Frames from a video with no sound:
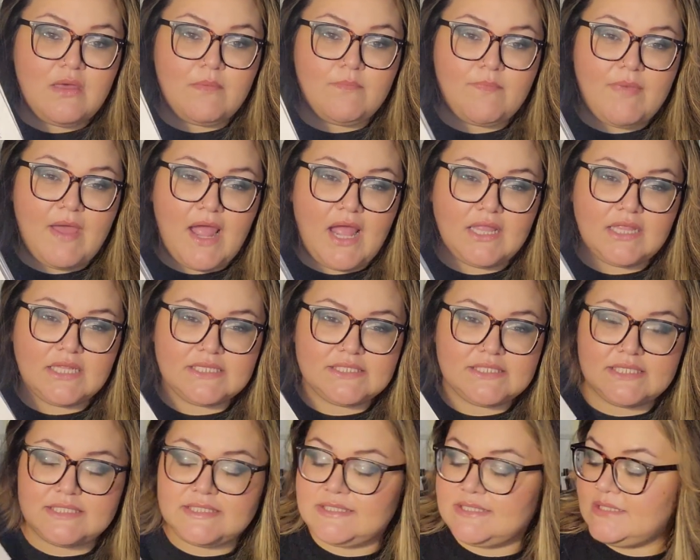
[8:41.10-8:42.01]
palettes
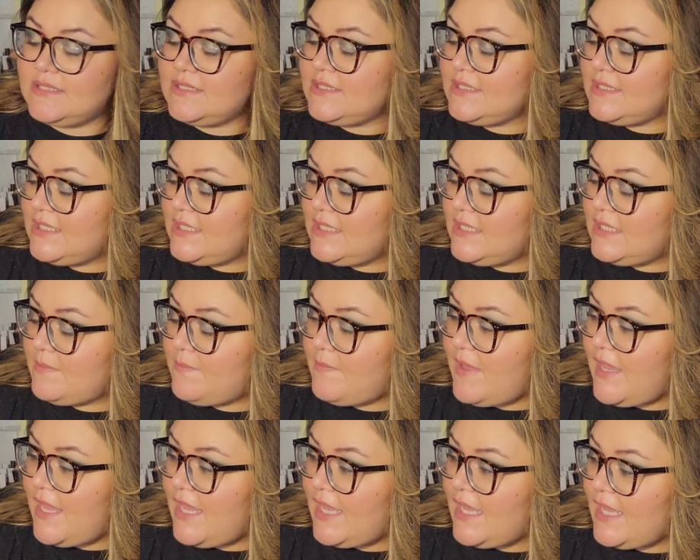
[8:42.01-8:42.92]
that still need
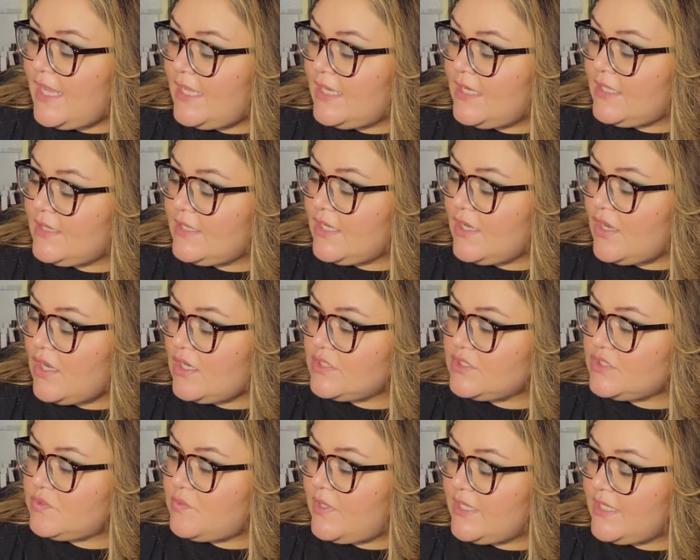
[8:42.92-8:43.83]
pan. There are
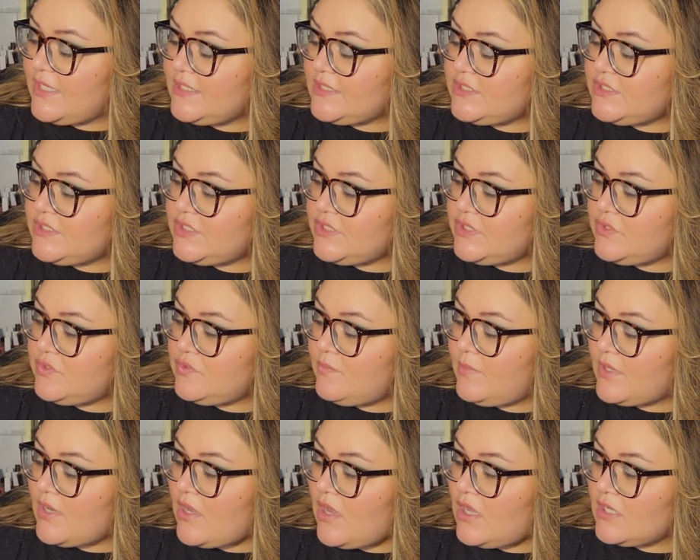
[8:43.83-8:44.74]
22,
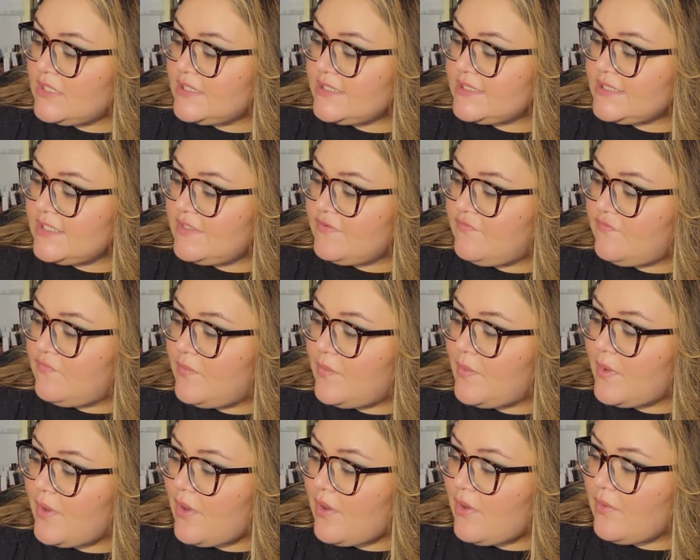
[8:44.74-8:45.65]
but honestly
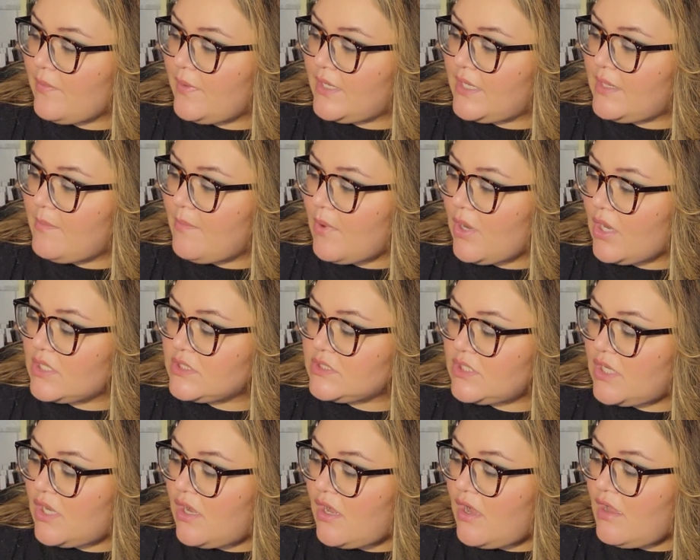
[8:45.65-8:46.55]
4 are already marked
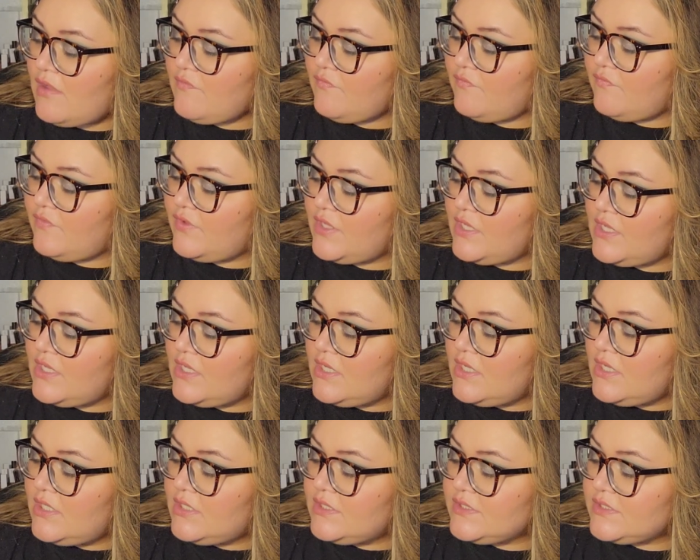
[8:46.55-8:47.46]
off.
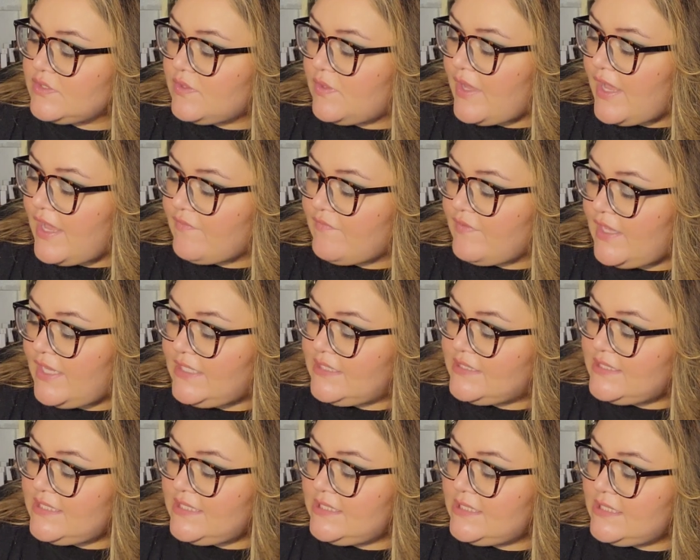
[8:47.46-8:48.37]
So I have
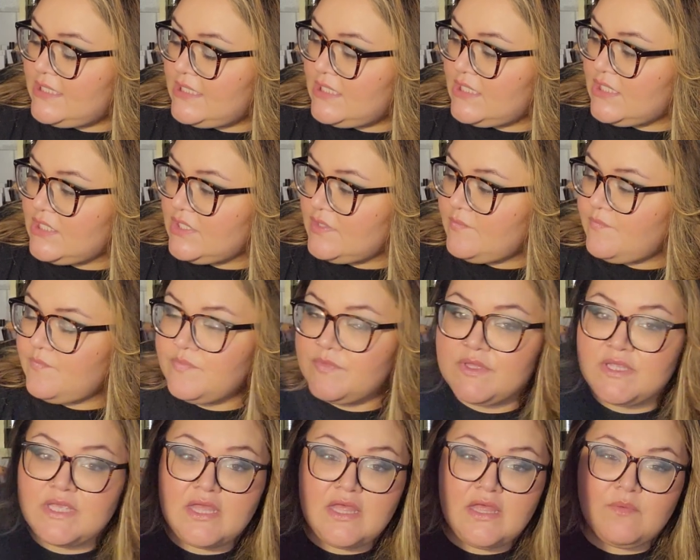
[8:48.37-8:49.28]
18 in here,
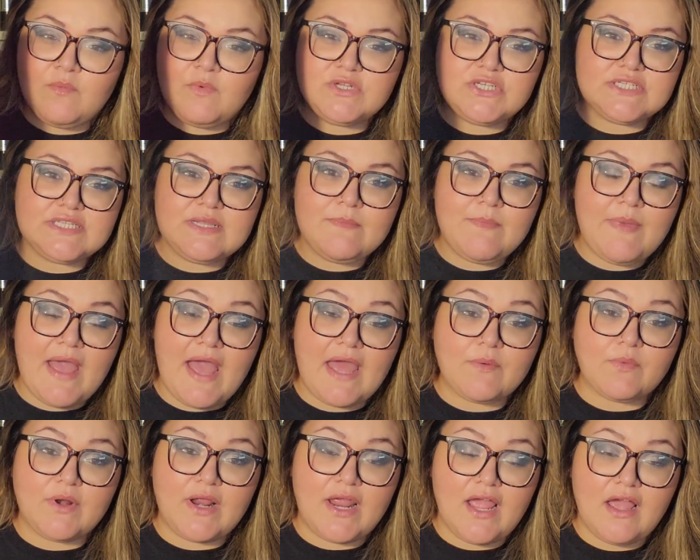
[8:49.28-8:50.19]
which isn't
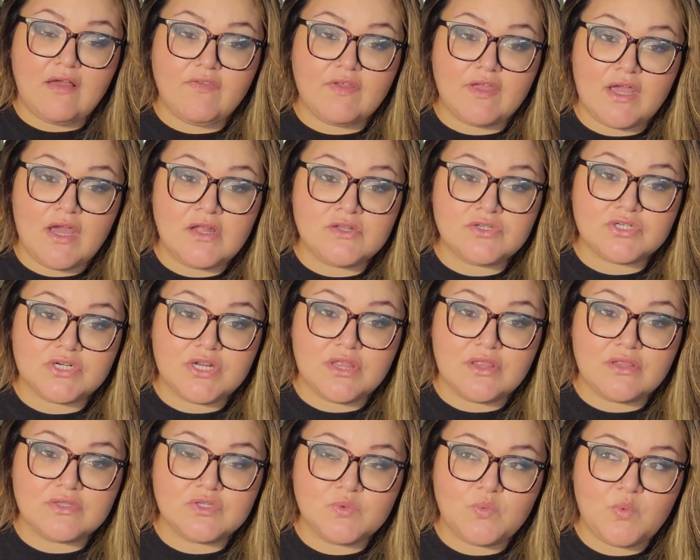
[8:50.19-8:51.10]
bad when I have like
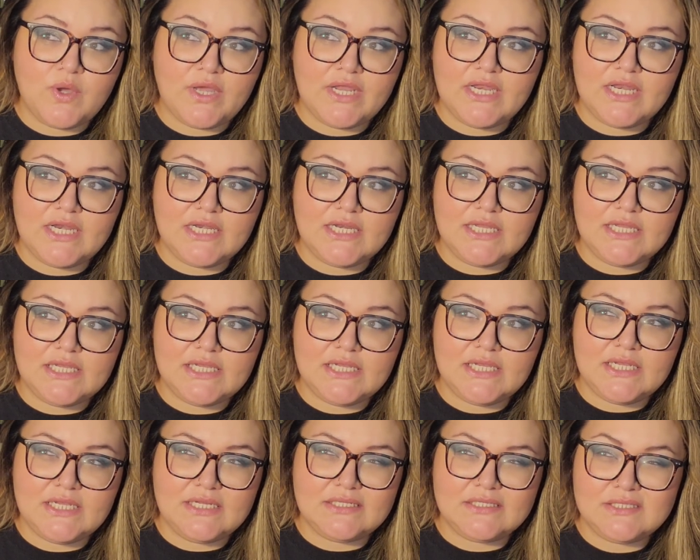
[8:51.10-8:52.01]

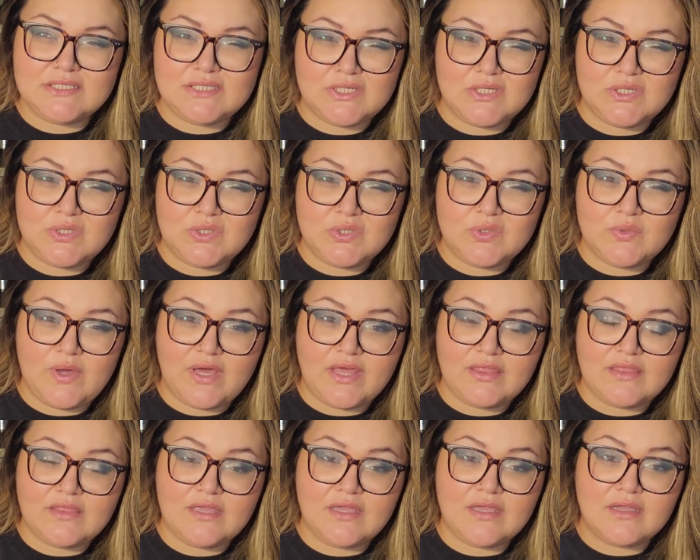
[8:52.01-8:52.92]
122, I
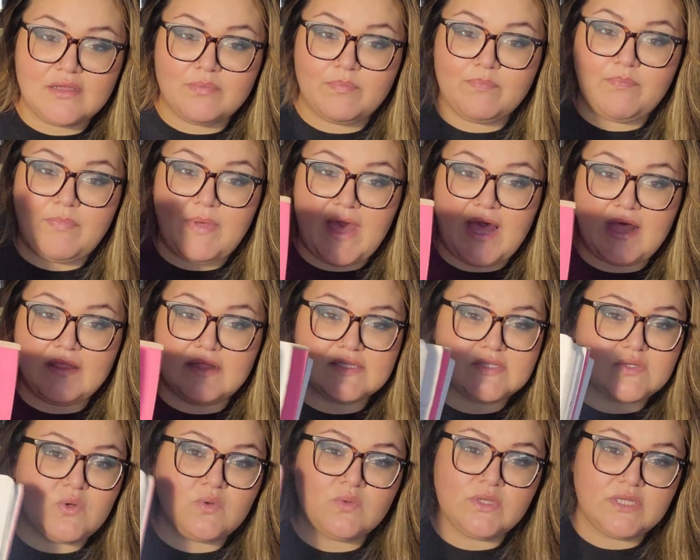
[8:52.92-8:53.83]
think,
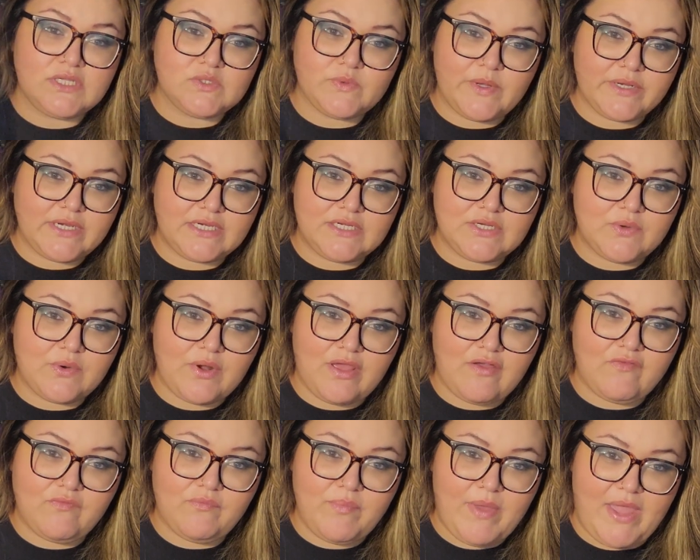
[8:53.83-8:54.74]
palettes. Only 20 don't
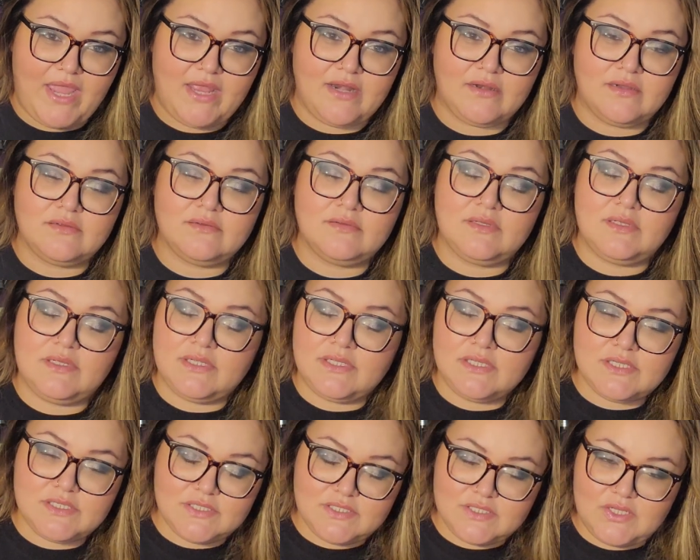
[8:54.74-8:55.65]
have pan.
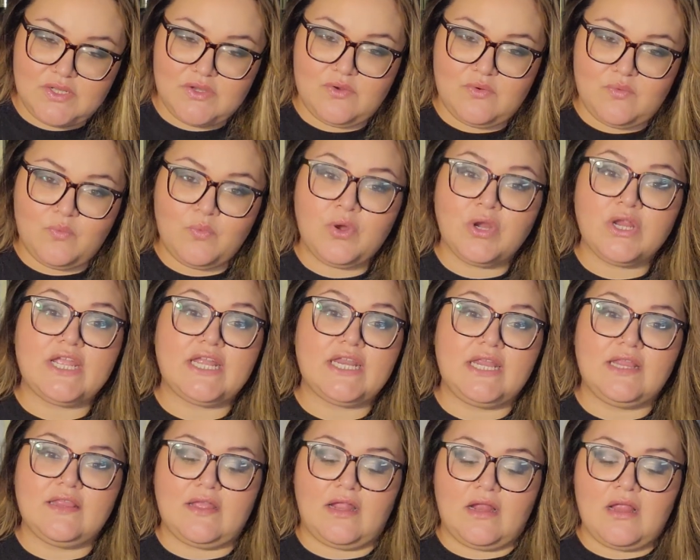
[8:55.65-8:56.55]
So we're
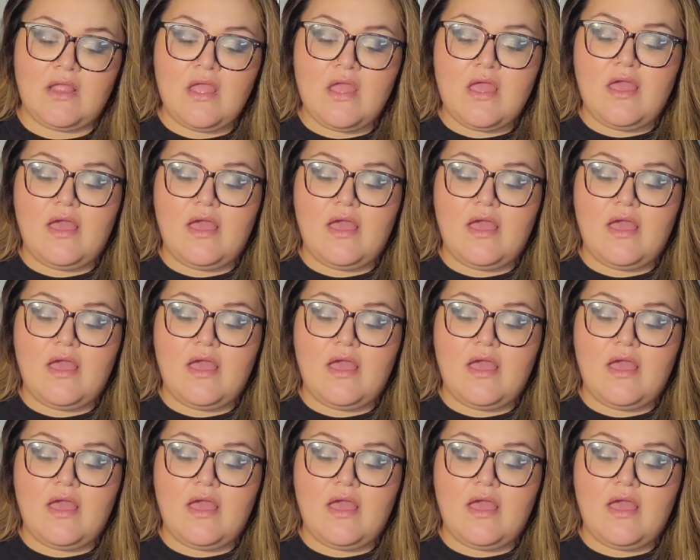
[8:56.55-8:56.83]
getting there.